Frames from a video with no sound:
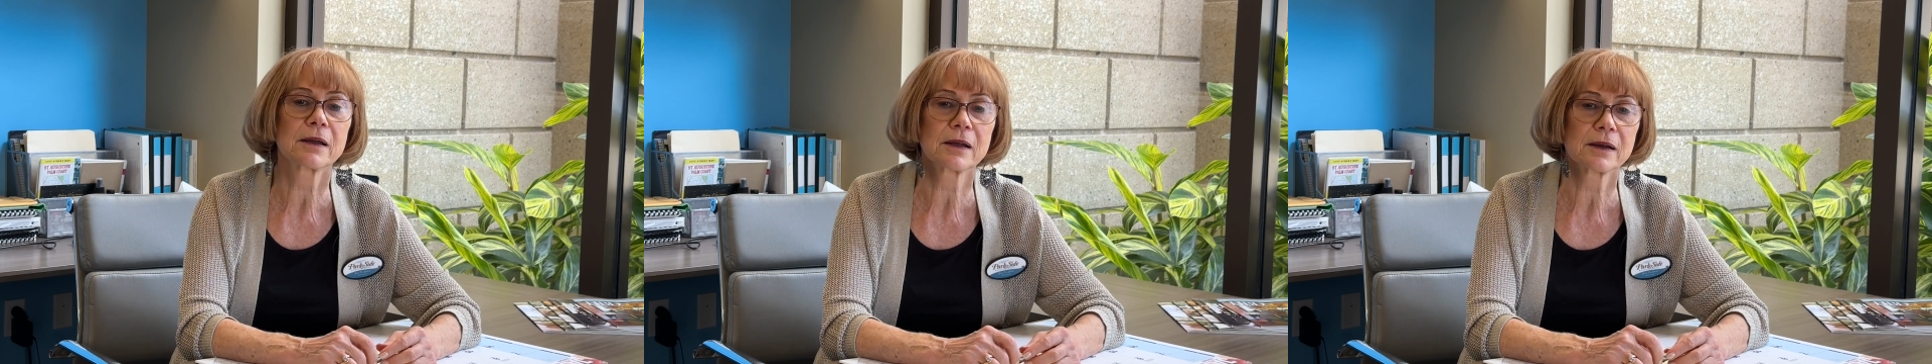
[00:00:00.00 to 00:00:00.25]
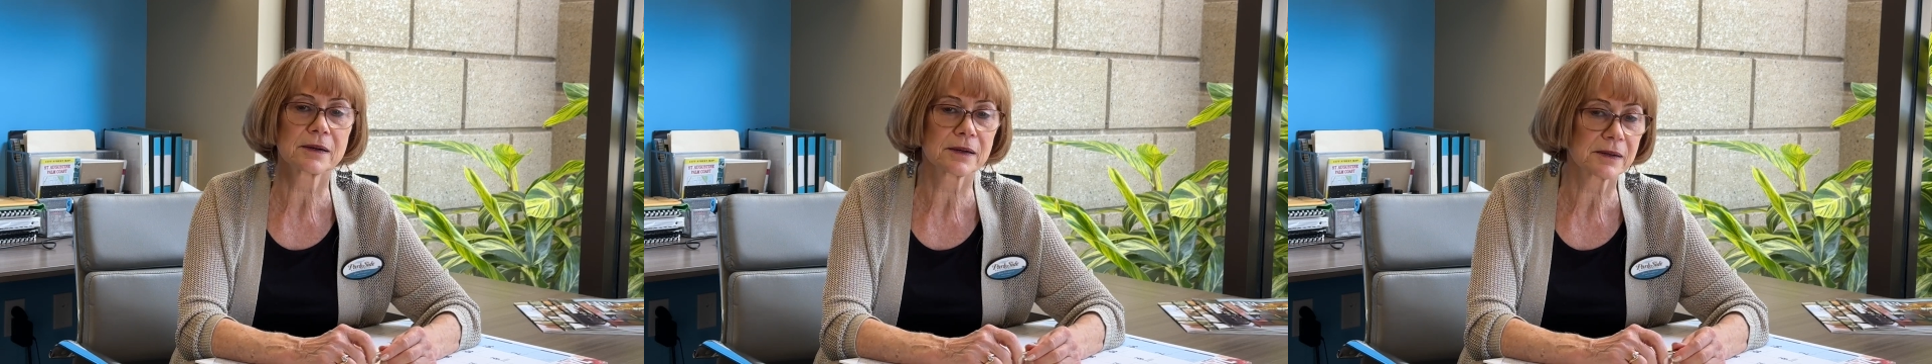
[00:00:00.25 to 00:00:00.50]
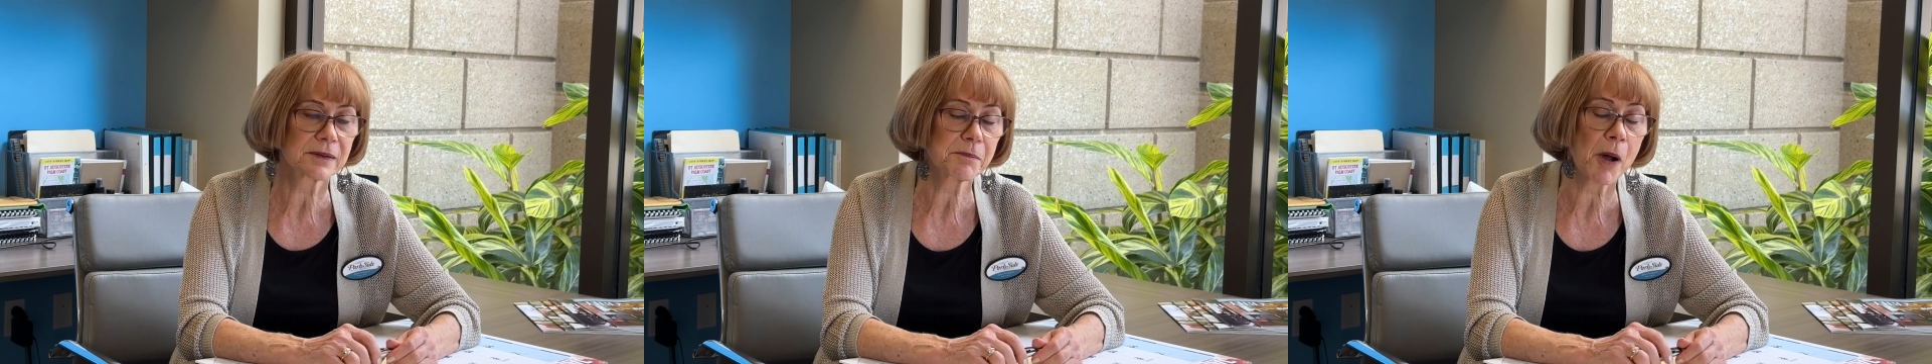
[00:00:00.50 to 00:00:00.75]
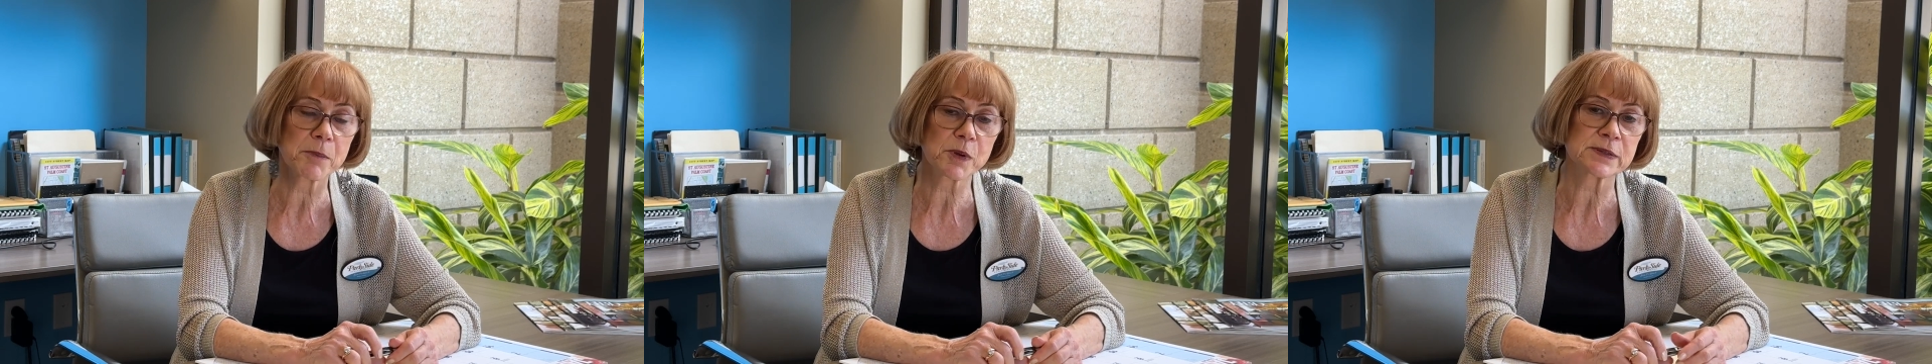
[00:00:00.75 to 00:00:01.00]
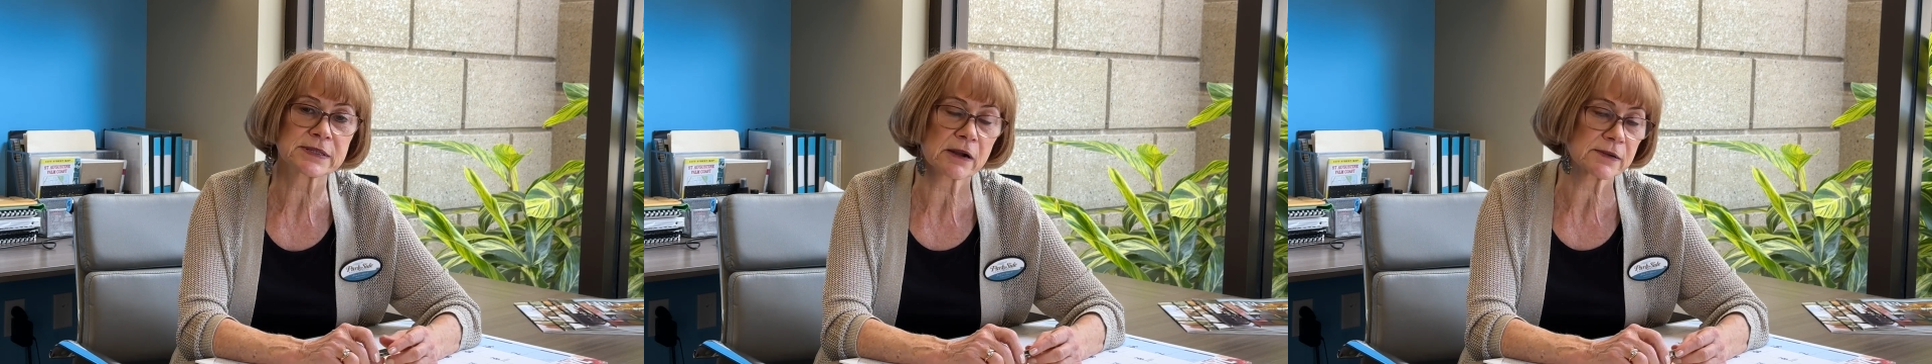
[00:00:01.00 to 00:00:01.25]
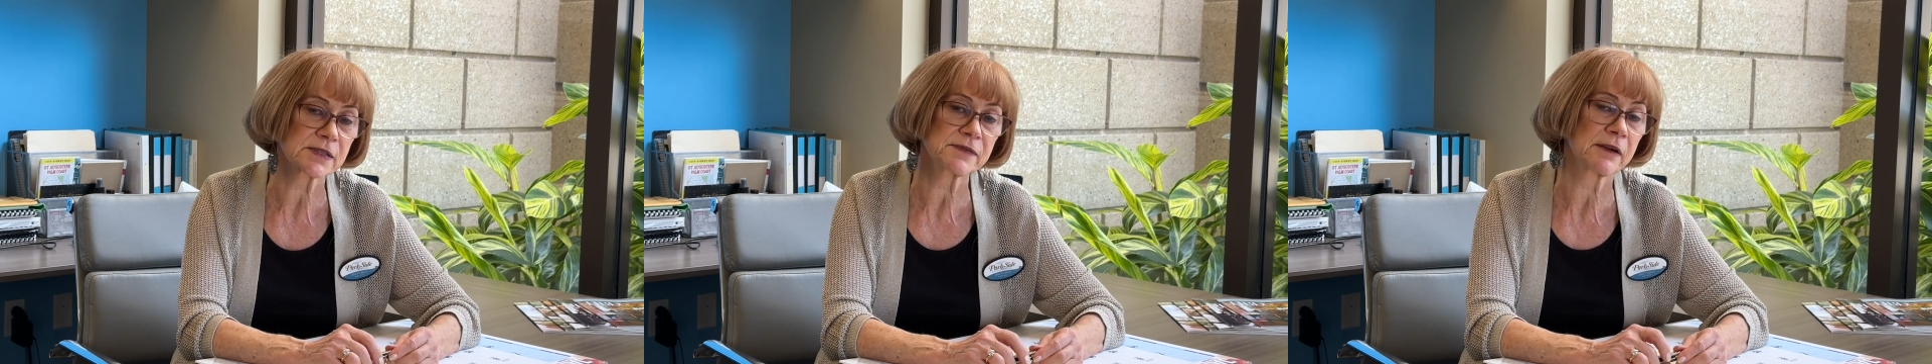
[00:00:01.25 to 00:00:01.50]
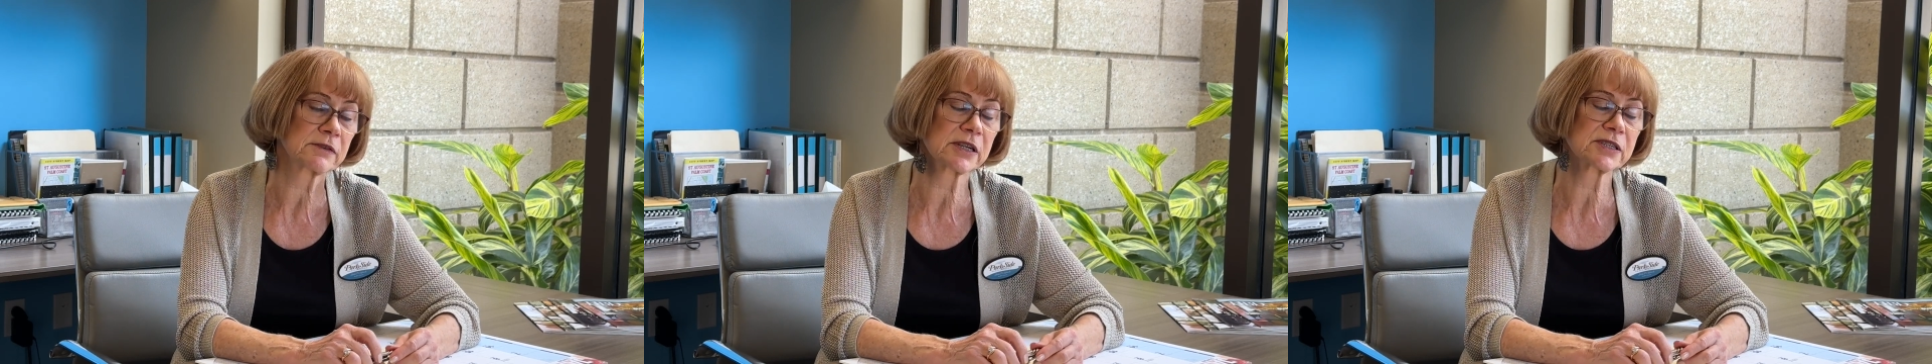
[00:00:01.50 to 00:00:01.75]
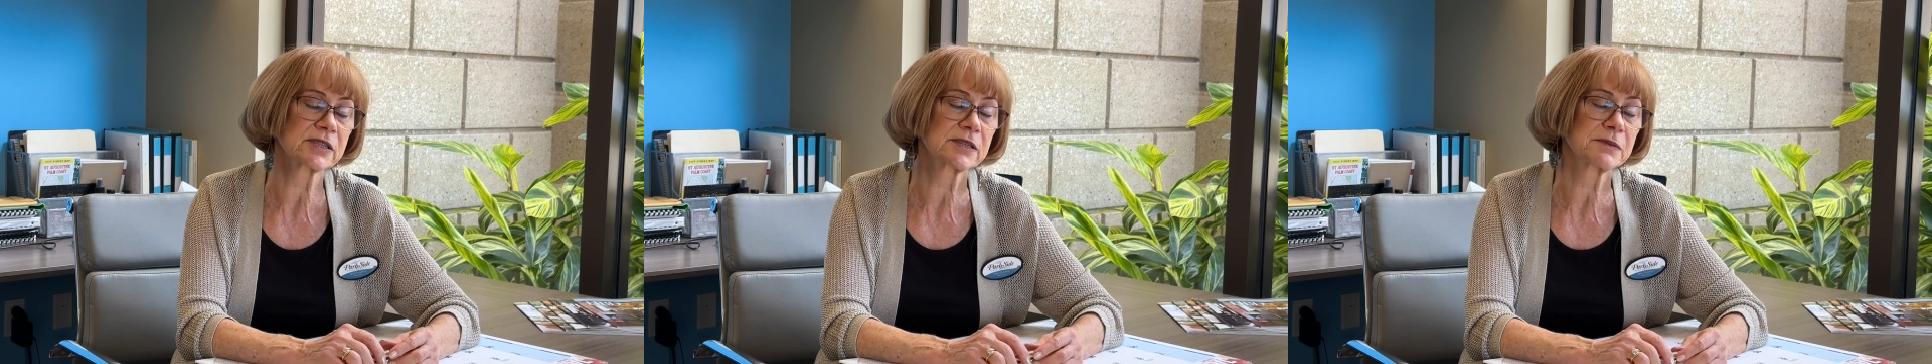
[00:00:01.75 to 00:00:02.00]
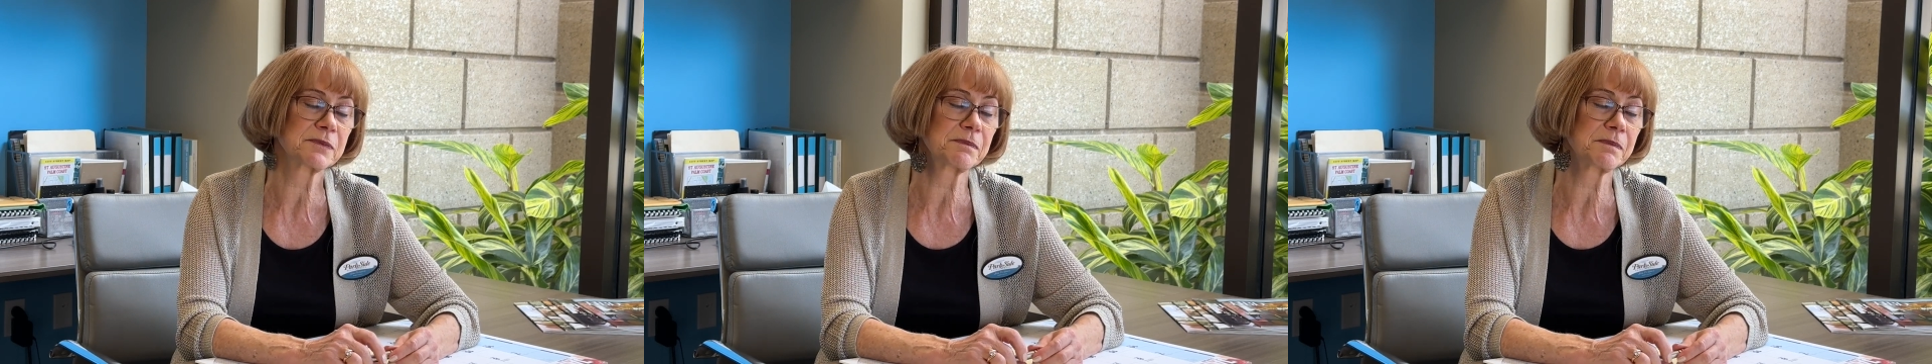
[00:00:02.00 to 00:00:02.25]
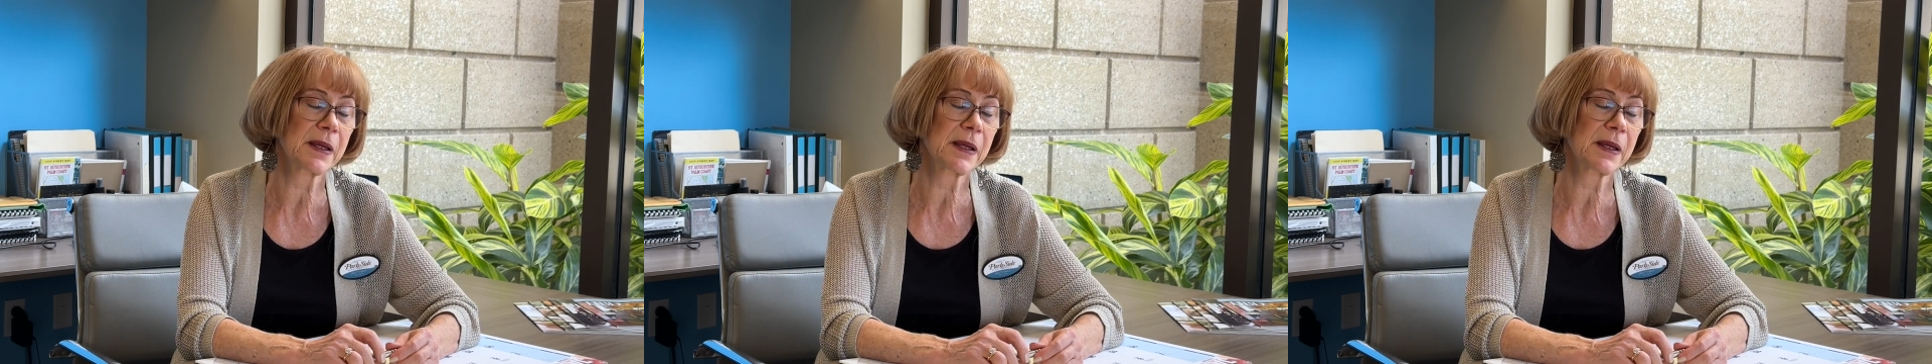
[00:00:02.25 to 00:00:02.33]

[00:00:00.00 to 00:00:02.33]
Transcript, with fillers: uh, the Palm Coast Arts Foundation,